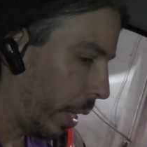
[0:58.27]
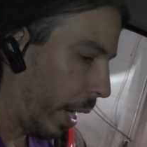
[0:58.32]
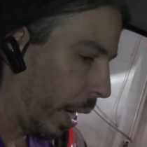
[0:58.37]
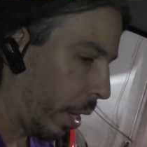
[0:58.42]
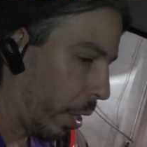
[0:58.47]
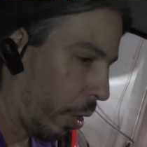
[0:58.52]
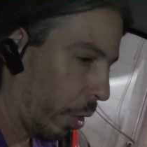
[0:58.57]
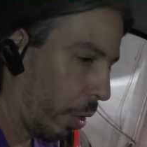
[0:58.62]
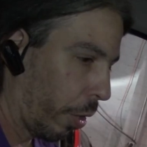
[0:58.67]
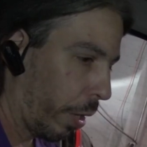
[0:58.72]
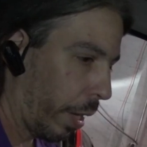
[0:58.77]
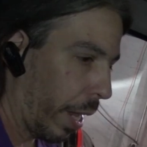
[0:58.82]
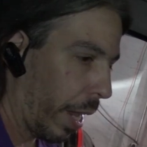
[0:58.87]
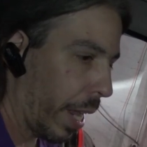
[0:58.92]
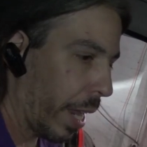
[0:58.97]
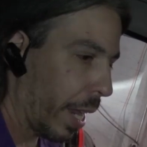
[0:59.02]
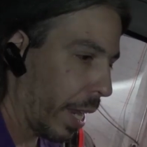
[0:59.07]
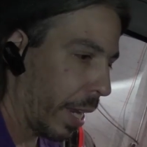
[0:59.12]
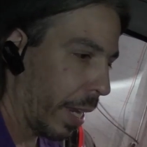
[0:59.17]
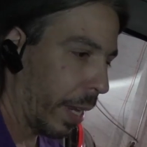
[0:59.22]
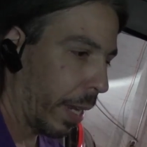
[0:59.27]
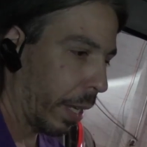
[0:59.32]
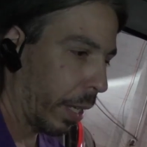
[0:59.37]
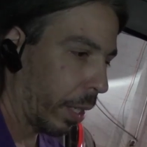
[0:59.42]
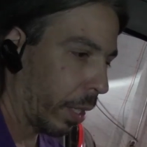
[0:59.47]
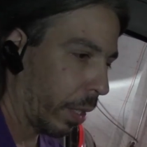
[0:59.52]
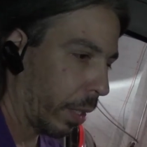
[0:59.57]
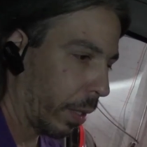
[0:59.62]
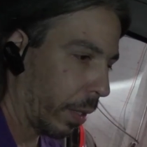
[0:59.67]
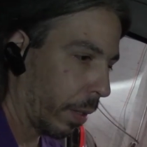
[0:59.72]
I heard a
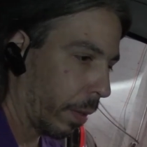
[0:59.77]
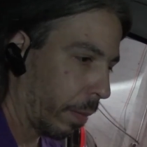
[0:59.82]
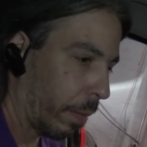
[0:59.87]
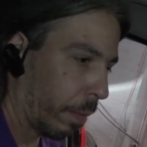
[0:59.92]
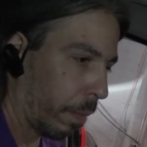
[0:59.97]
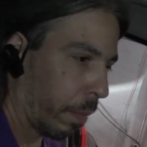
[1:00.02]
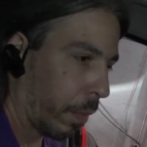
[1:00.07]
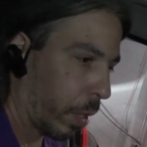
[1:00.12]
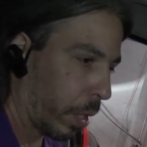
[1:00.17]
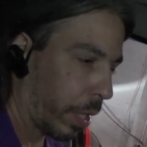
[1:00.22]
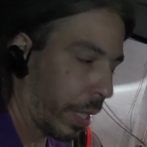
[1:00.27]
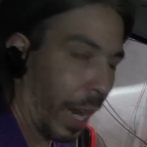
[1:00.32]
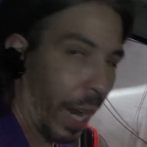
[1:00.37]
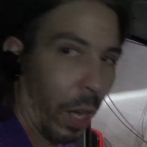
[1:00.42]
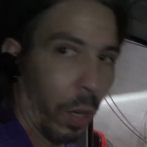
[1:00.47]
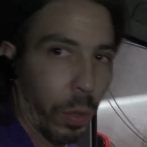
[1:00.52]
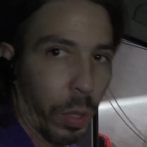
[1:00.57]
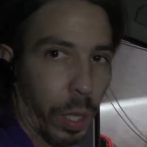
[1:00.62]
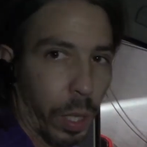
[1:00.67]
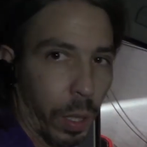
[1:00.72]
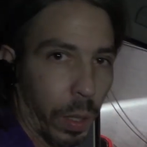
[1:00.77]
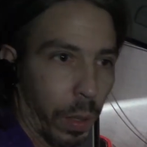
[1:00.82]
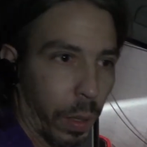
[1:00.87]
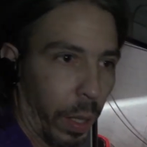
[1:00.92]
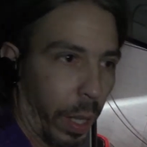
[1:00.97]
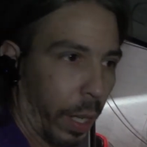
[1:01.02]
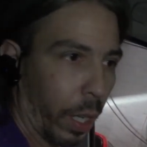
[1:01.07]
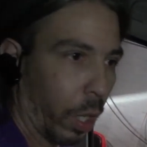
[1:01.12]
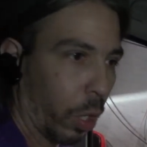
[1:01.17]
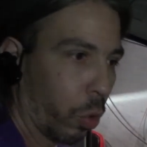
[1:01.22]
sound
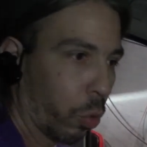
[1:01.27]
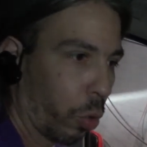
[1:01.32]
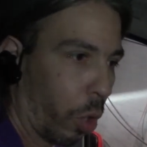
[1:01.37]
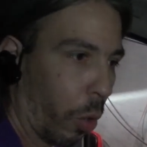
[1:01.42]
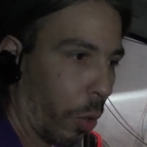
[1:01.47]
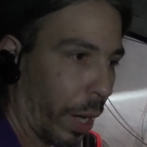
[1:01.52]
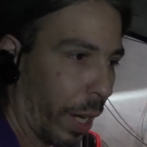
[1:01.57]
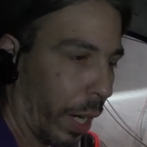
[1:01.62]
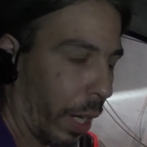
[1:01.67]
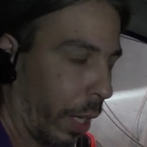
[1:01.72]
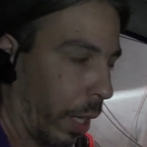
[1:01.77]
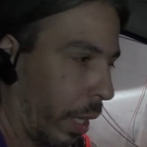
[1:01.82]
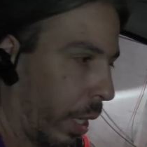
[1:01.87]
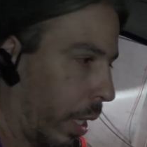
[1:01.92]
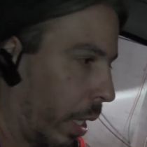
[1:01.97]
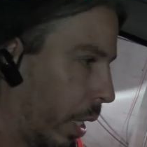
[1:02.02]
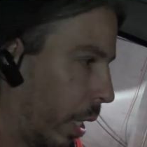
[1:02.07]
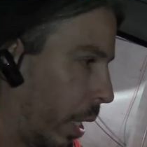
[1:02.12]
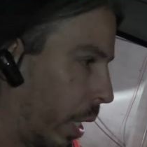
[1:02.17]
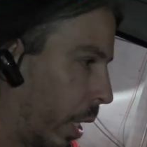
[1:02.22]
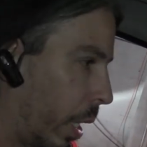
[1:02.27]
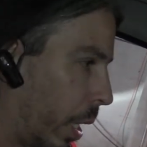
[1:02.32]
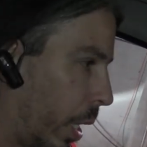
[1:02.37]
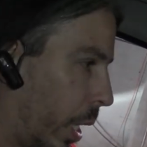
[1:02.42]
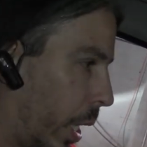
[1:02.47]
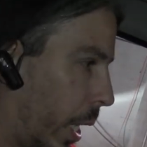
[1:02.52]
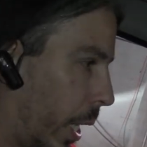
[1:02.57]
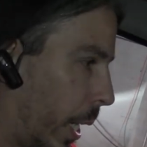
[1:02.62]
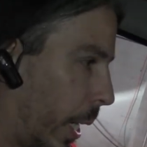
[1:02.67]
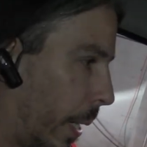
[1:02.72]
like a groaning,
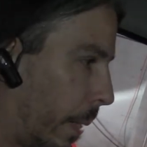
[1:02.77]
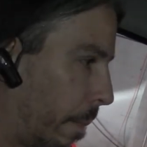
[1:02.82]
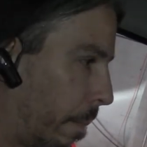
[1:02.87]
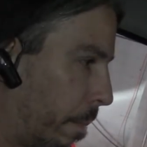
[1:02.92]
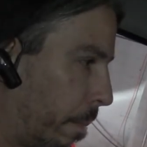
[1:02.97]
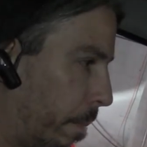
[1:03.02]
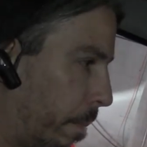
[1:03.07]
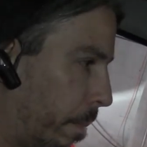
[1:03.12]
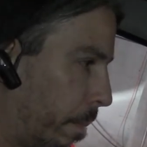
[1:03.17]
um,